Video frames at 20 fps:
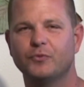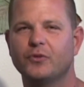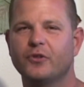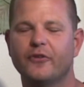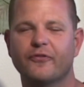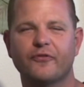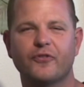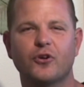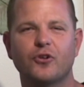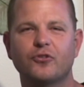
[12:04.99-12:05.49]

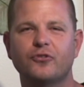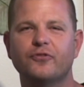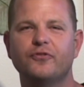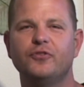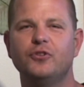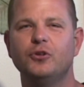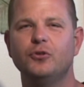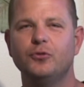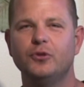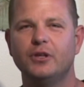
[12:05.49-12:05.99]
The first
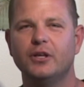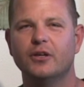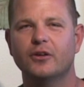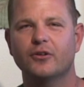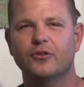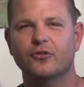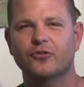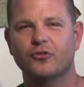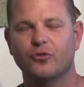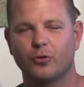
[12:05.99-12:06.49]
few
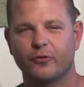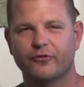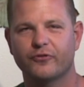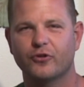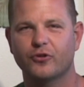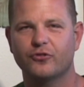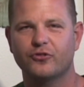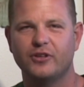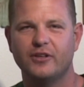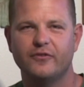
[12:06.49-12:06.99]
years or
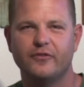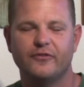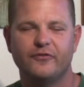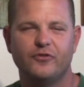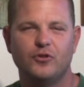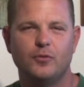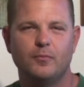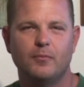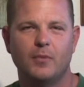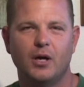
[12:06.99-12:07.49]
first even
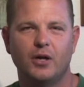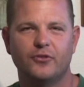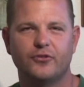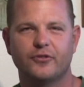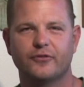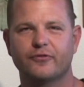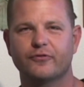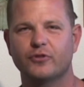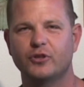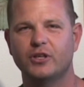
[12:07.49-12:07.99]
few months
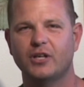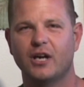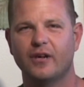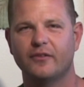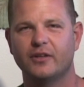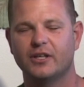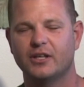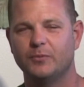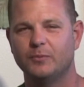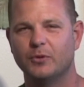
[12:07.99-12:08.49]
of
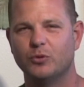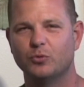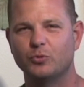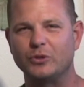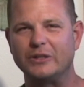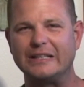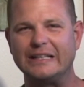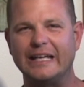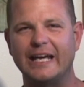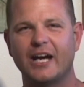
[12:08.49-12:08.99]
freediving can be
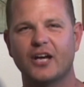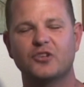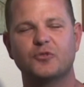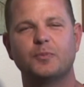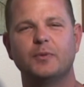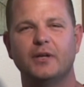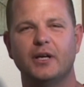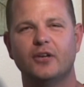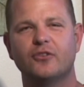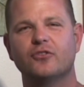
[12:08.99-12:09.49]
really
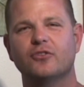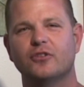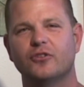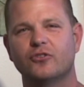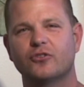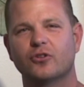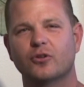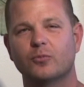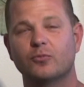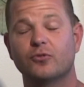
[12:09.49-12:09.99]
exponential in
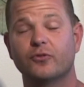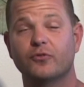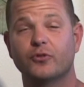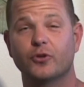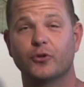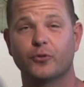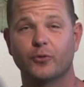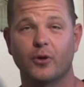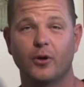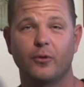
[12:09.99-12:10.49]
terms of
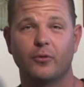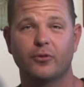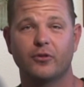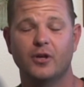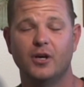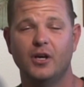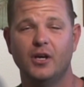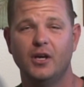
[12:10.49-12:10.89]
your growth.